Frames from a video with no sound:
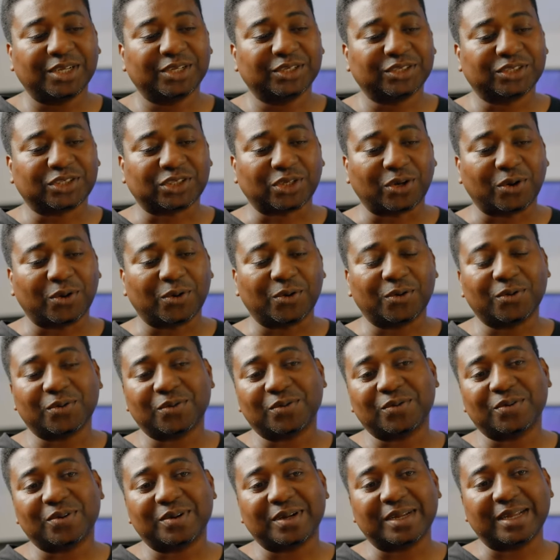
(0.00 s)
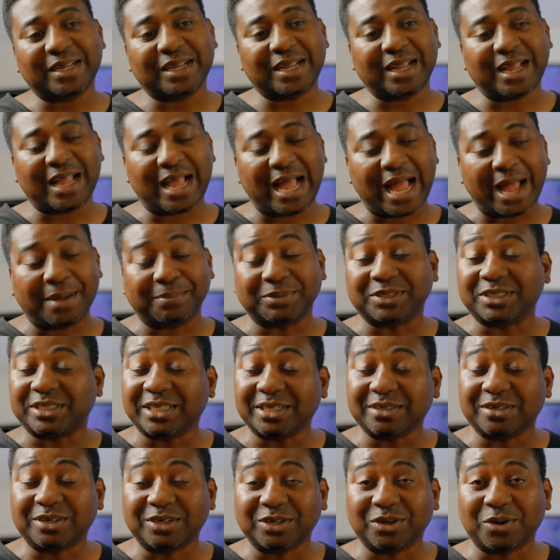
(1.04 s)
So I'm
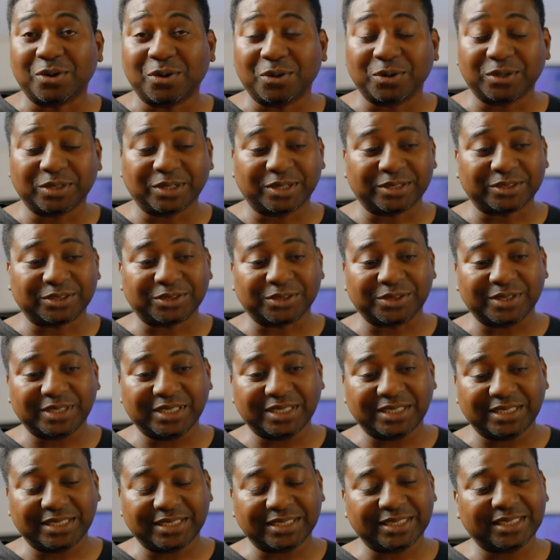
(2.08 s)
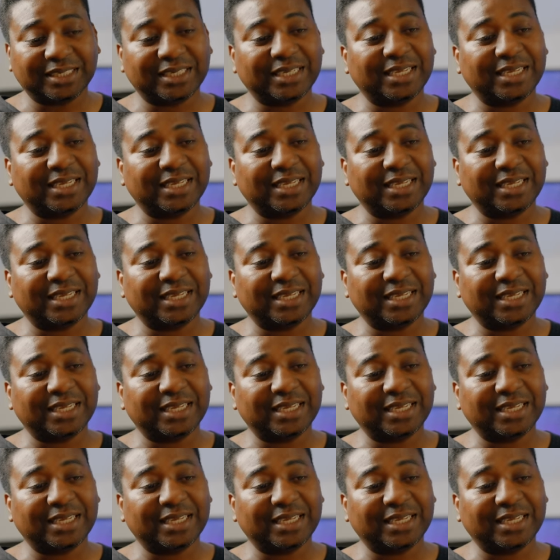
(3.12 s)
still gonna hold on to it